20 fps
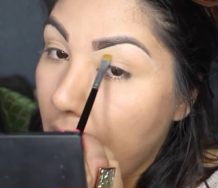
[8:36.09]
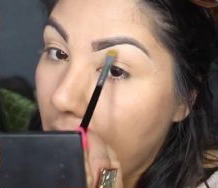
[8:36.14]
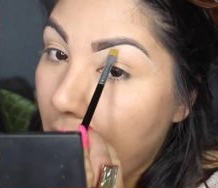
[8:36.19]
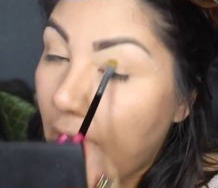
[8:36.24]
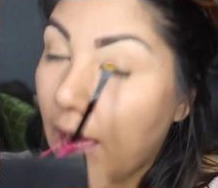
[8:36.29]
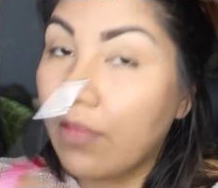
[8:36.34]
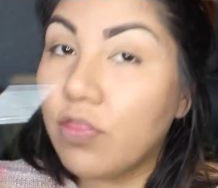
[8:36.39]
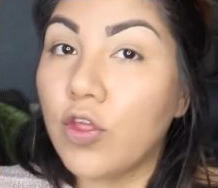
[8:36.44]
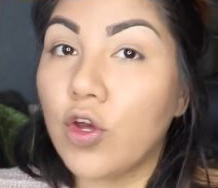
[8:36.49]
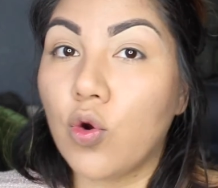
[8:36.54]

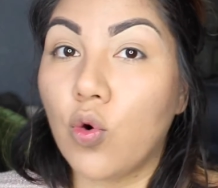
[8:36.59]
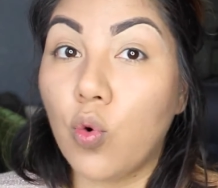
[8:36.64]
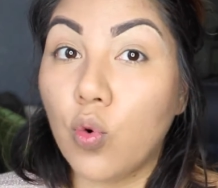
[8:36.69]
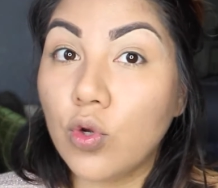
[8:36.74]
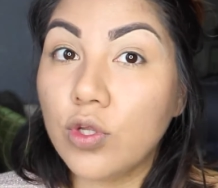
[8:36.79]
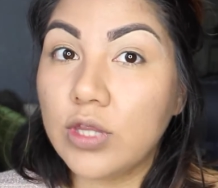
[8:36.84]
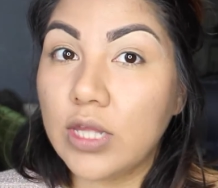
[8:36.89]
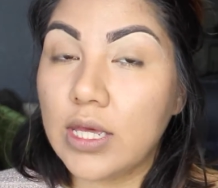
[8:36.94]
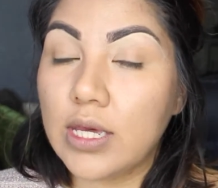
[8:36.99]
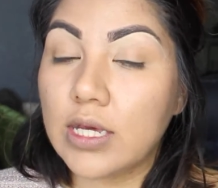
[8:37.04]
And the
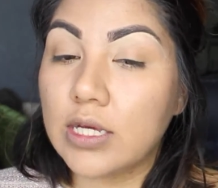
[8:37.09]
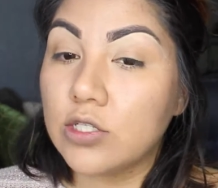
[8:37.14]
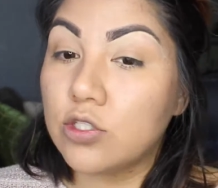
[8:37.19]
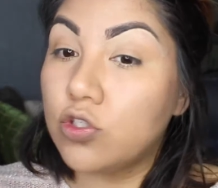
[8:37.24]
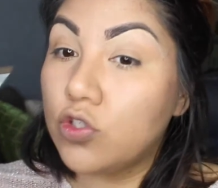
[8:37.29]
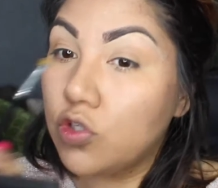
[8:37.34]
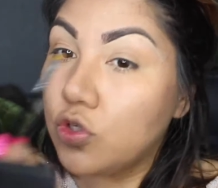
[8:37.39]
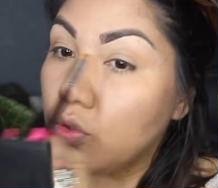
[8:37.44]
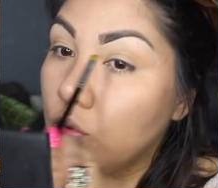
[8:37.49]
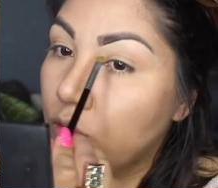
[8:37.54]
cool thing
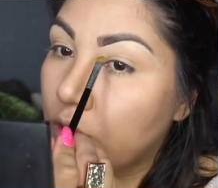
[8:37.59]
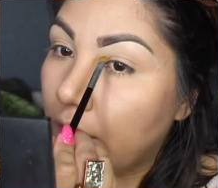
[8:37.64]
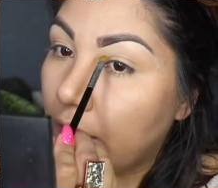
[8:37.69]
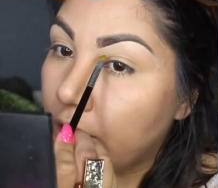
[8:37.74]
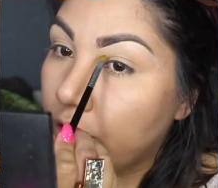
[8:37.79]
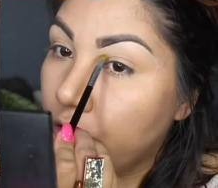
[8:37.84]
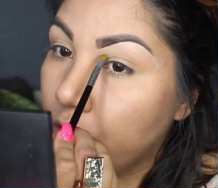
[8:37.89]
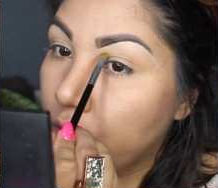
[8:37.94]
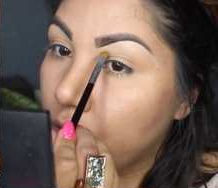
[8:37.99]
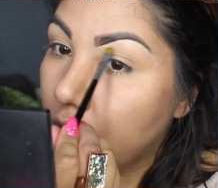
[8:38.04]
is too
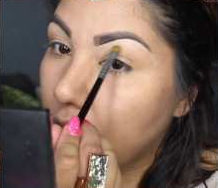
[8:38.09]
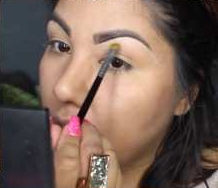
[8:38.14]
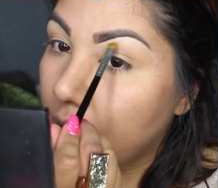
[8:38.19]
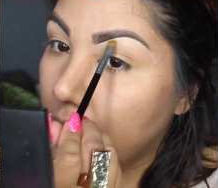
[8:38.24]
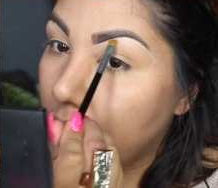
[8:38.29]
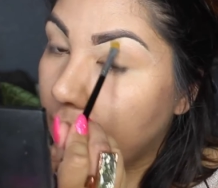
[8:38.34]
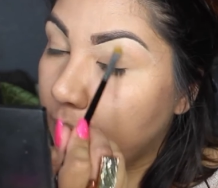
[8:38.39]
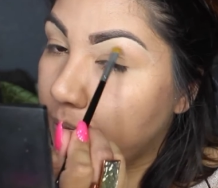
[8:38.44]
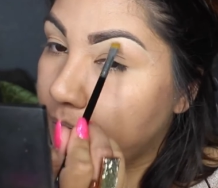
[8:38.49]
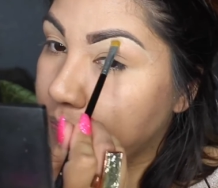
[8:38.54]
that you
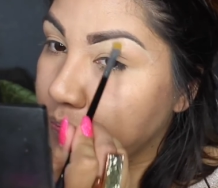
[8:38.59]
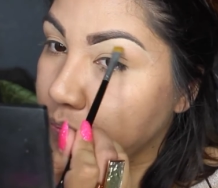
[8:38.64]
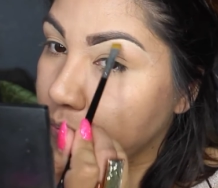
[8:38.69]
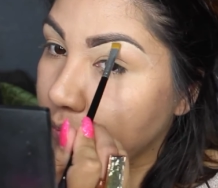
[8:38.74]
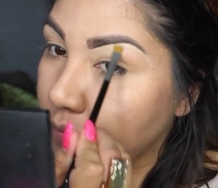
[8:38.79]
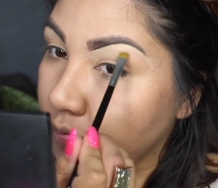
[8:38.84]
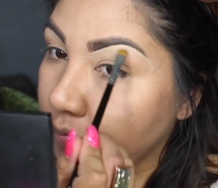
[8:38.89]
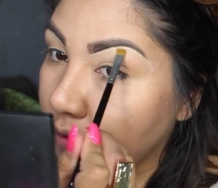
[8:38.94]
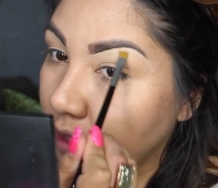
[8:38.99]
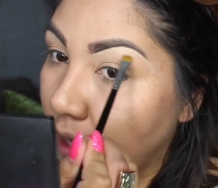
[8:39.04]
can
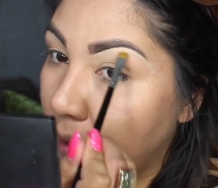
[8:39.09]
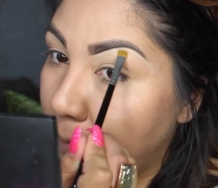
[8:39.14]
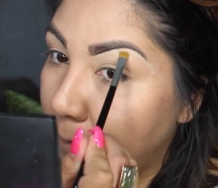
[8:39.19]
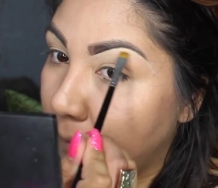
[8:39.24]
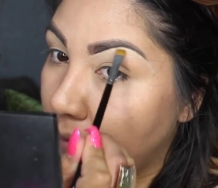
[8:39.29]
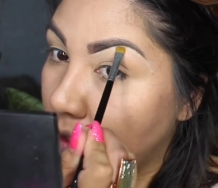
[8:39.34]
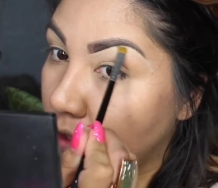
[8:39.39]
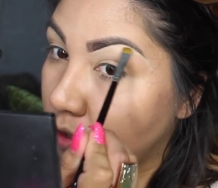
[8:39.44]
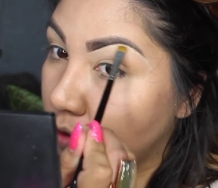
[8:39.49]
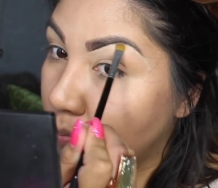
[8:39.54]

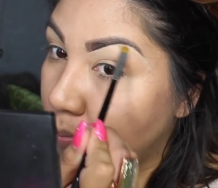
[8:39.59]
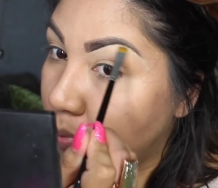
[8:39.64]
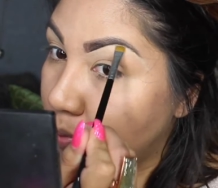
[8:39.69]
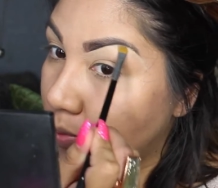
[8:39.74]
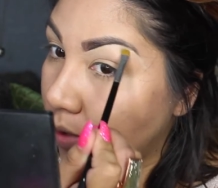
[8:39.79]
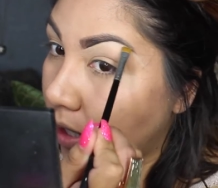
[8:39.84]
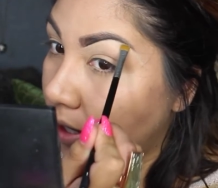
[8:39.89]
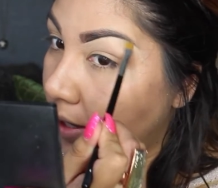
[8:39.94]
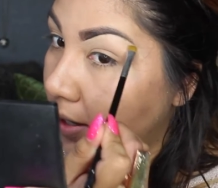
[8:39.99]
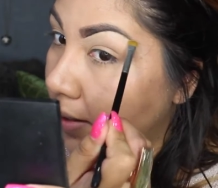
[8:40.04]

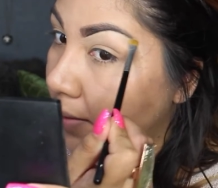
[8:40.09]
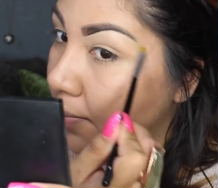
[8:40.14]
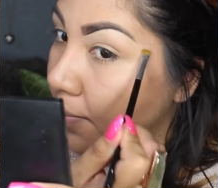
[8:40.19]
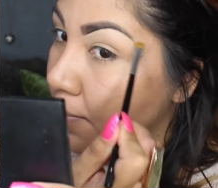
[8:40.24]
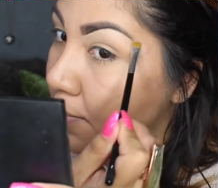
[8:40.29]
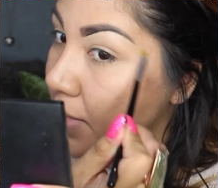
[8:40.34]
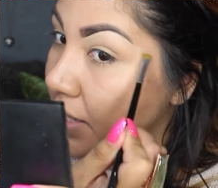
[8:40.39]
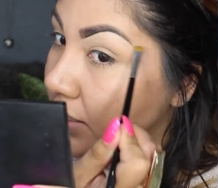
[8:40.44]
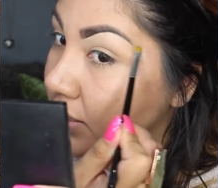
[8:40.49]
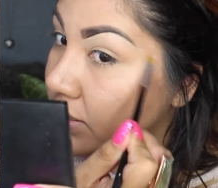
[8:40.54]

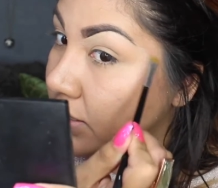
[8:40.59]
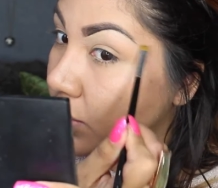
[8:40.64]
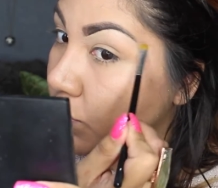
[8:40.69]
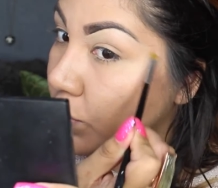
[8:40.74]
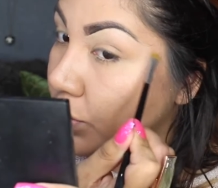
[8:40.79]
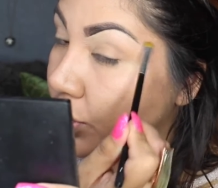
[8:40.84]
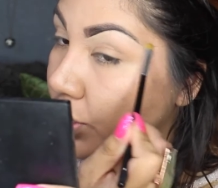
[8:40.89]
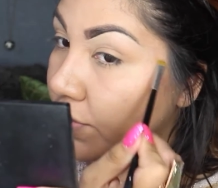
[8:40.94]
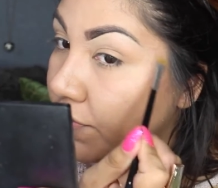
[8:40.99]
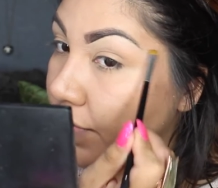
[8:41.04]
mix it
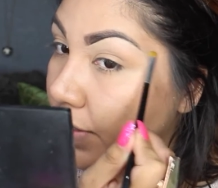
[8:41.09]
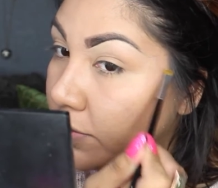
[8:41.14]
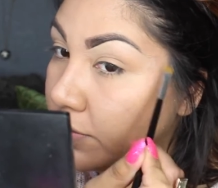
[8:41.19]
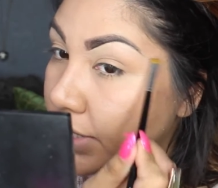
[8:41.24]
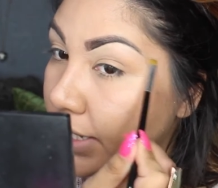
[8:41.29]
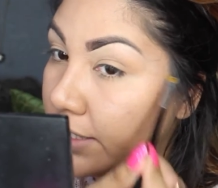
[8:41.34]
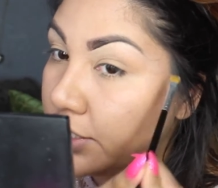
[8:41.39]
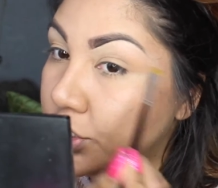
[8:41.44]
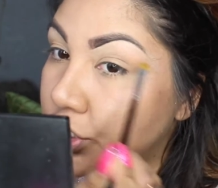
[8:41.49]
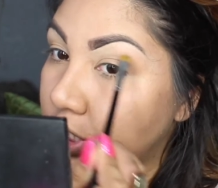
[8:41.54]
with your
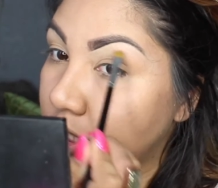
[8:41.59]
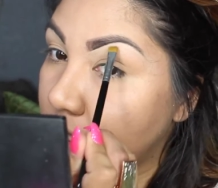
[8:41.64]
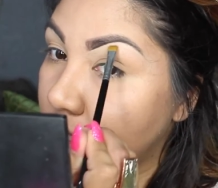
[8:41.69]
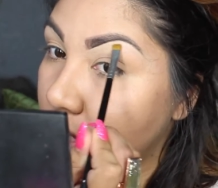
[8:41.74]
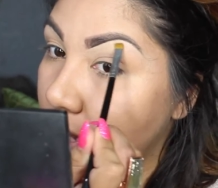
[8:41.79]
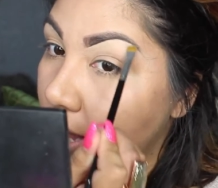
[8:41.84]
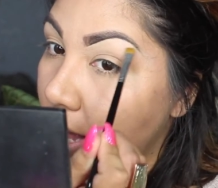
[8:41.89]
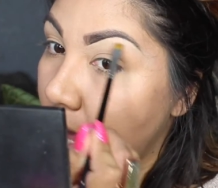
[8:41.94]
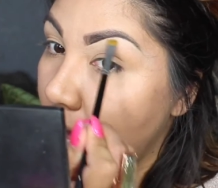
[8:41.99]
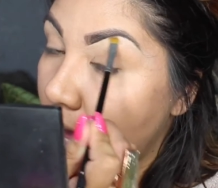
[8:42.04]

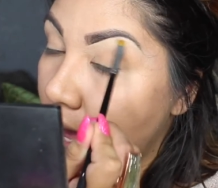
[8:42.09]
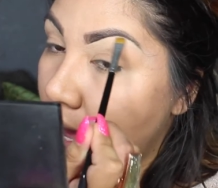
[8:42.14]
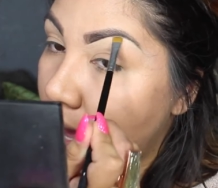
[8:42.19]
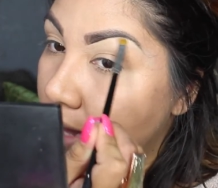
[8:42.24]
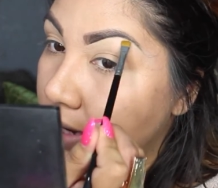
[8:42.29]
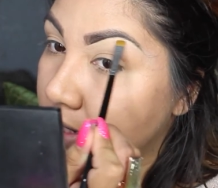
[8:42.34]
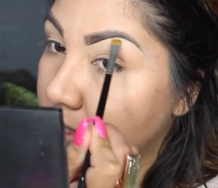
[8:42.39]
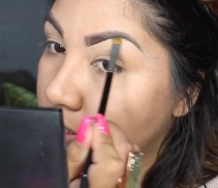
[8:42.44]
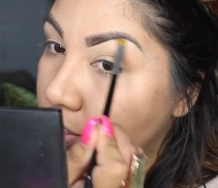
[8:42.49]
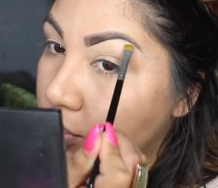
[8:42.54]
foundation
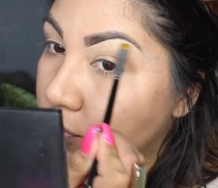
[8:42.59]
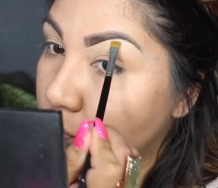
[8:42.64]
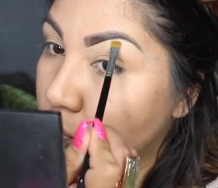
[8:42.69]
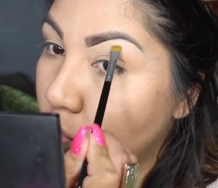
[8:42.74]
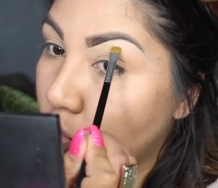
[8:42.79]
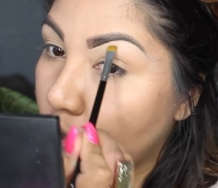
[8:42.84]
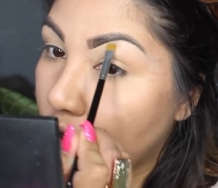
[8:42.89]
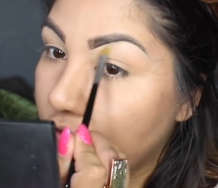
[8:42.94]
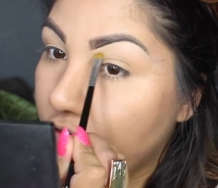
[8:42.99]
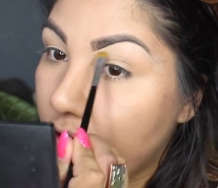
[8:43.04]
and it's
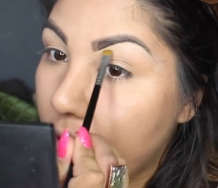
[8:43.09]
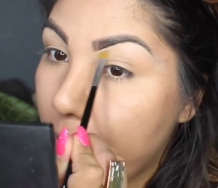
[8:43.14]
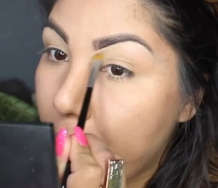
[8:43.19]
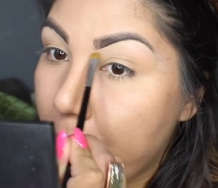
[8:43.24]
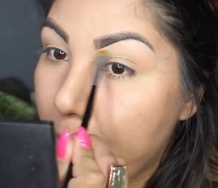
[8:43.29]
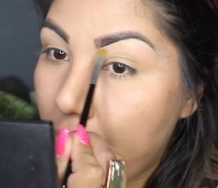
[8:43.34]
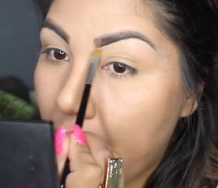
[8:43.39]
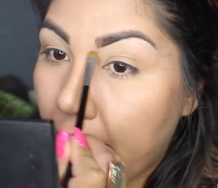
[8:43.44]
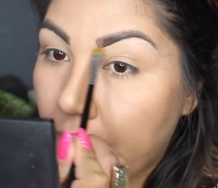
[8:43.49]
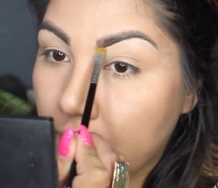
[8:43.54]
more of a
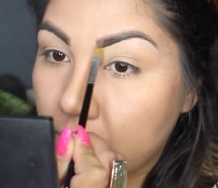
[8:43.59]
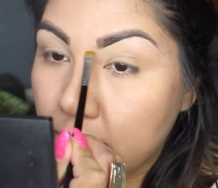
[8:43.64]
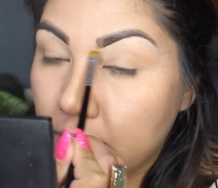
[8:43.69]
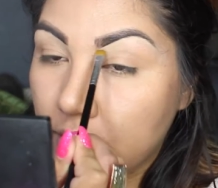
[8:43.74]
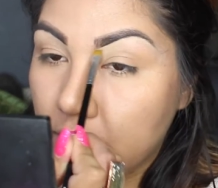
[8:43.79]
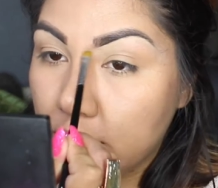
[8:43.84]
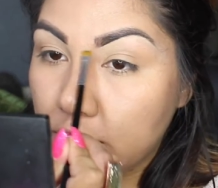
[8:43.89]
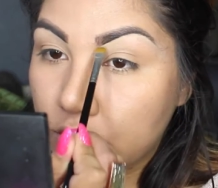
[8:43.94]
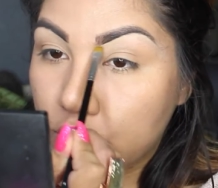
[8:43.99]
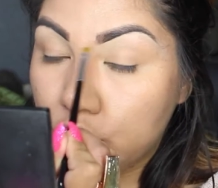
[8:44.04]
matte
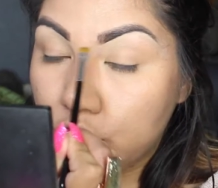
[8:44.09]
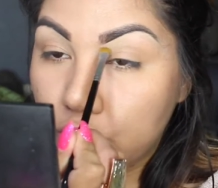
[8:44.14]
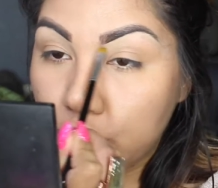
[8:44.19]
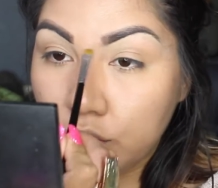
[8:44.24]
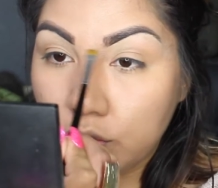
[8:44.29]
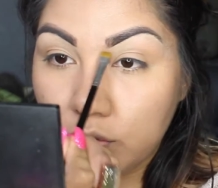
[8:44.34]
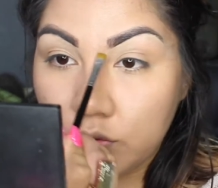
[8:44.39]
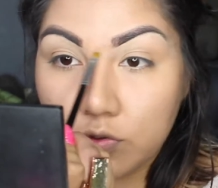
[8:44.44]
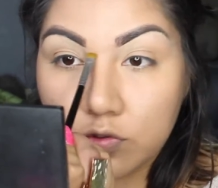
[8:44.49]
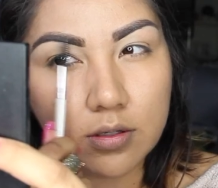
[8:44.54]
look
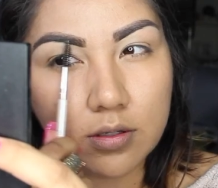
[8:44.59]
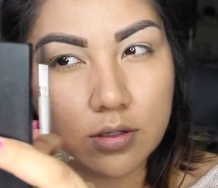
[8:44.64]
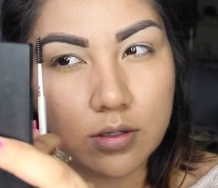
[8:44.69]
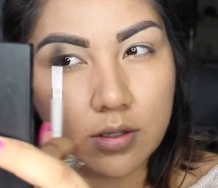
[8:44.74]
too.